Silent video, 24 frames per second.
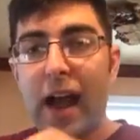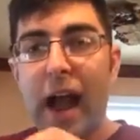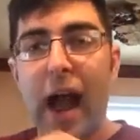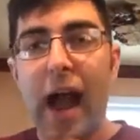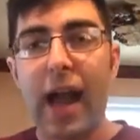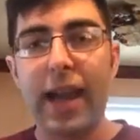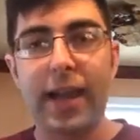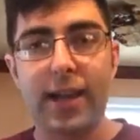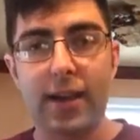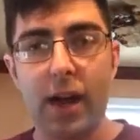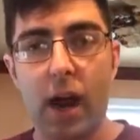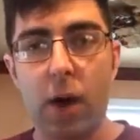
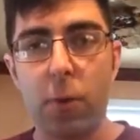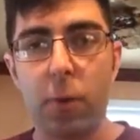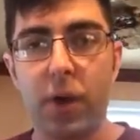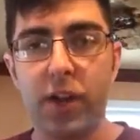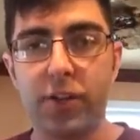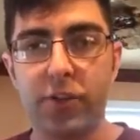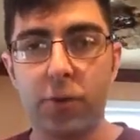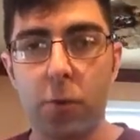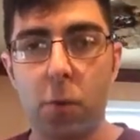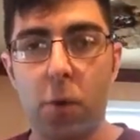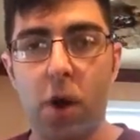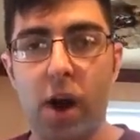I cannot
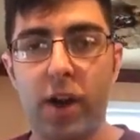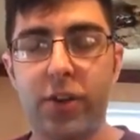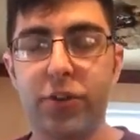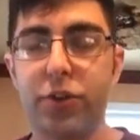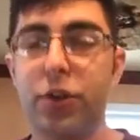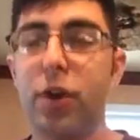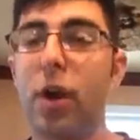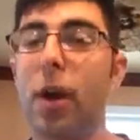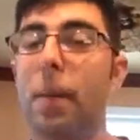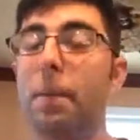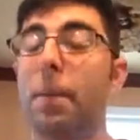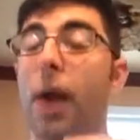wait to
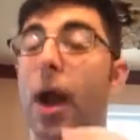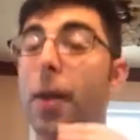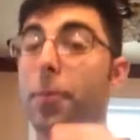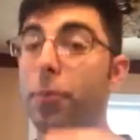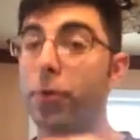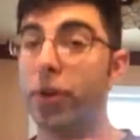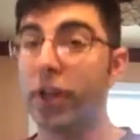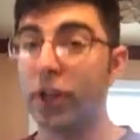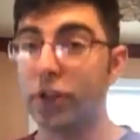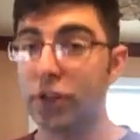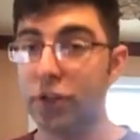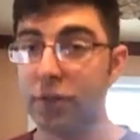watch. My
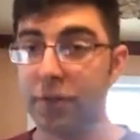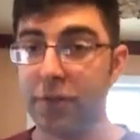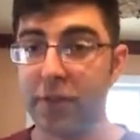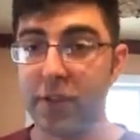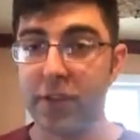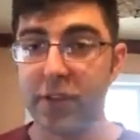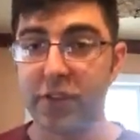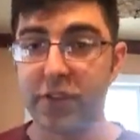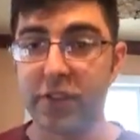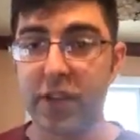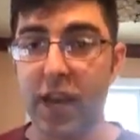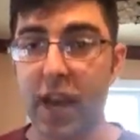prediction for
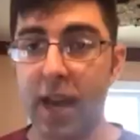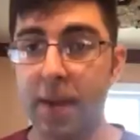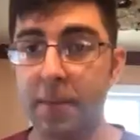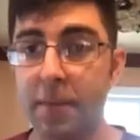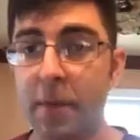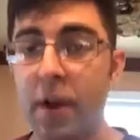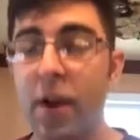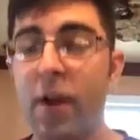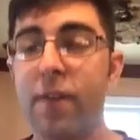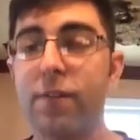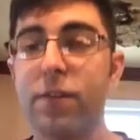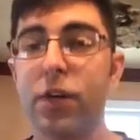this
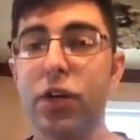game,